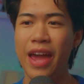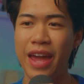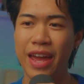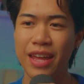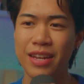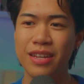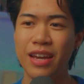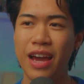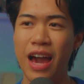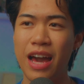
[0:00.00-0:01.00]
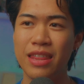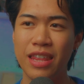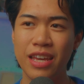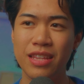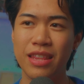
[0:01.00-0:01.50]
And I
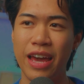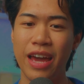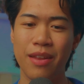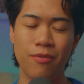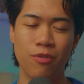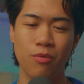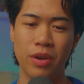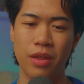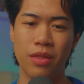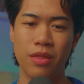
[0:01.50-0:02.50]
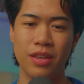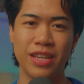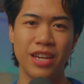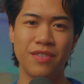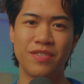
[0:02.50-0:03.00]
think that with this
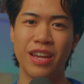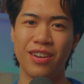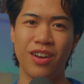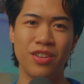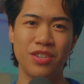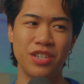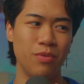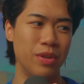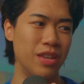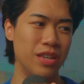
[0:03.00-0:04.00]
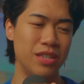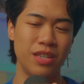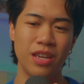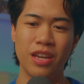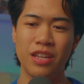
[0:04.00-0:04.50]
age of technology, with
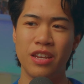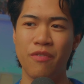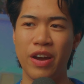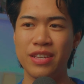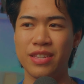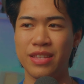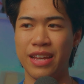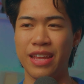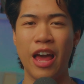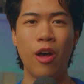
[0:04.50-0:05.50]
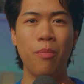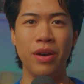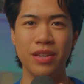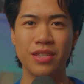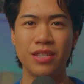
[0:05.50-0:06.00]
these devices that can help
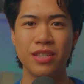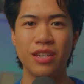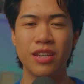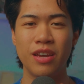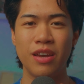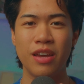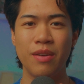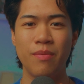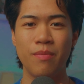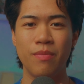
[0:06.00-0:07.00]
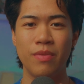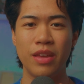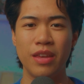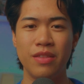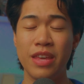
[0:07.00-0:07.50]
us,
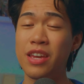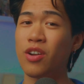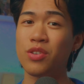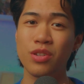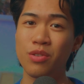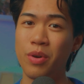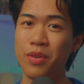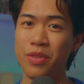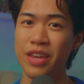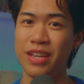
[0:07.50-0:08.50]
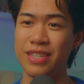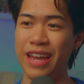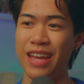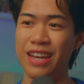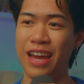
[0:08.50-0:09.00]
they can also do other things.
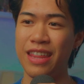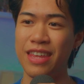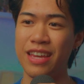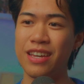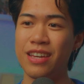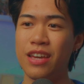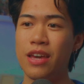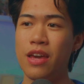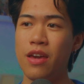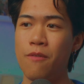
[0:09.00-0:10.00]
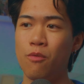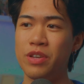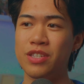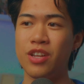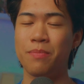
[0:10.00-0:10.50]
And I think
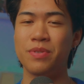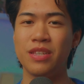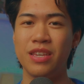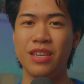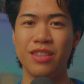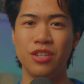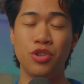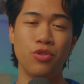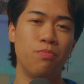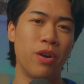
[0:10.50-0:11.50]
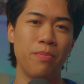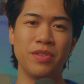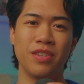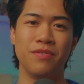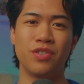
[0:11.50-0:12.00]
we stop seeing the true
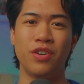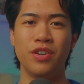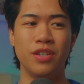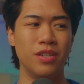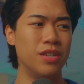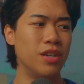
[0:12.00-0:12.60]
purpose of certain